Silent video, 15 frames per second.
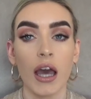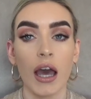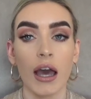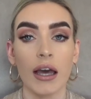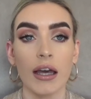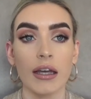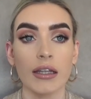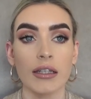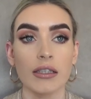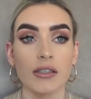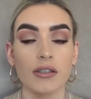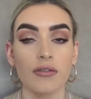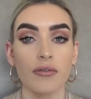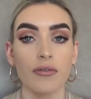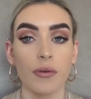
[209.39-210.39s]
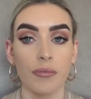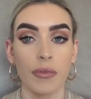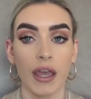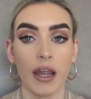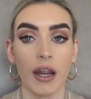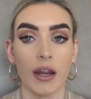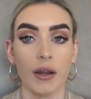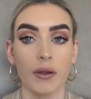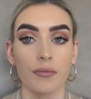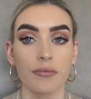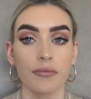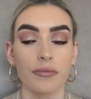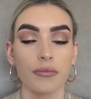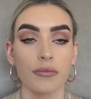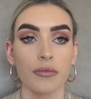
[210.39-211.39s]
and from there
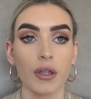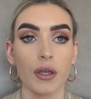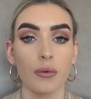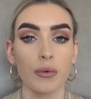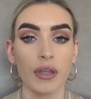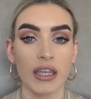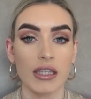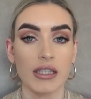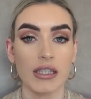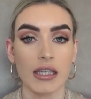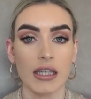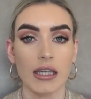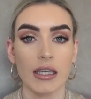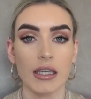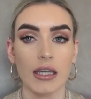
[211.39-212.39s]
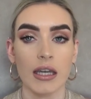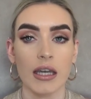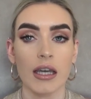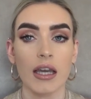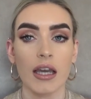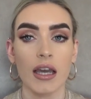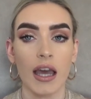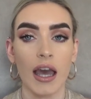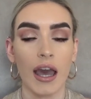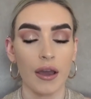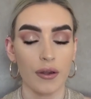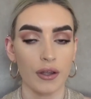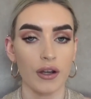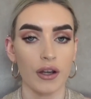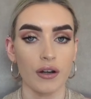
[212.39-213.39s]
we can see
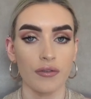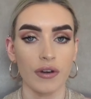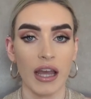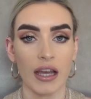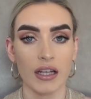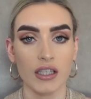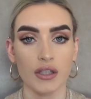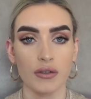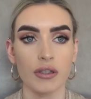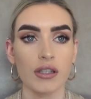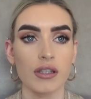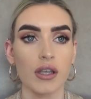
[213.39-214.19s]
how you're going to react to it.